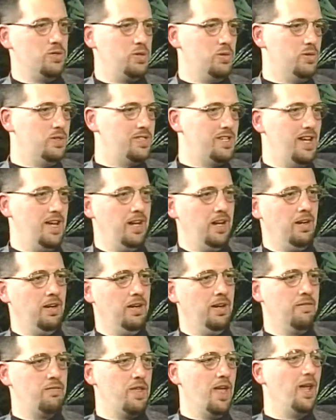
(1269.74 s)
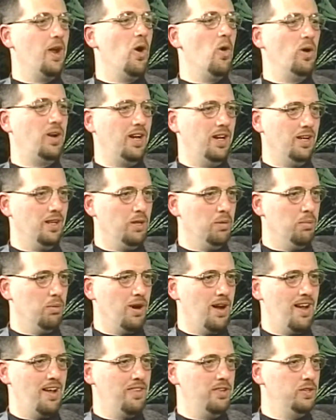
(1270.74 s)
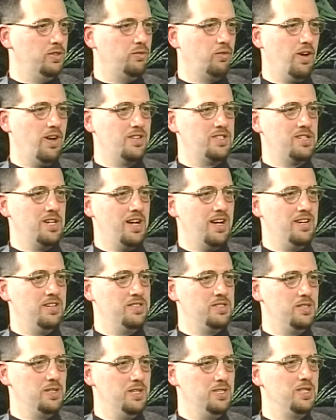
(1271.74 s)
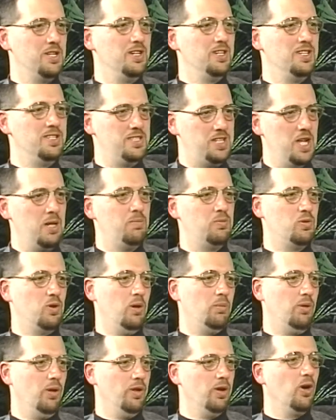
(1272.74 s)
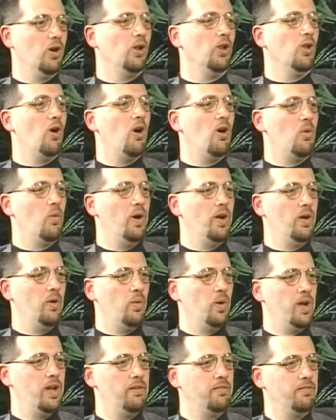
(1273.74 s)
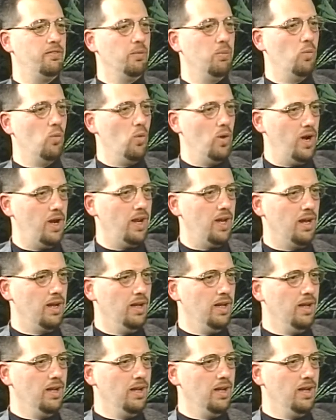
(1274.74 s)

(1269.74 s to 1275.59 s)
who say if they don't get LeBron, this franchise is in deep trouble. They're a long way away from winning.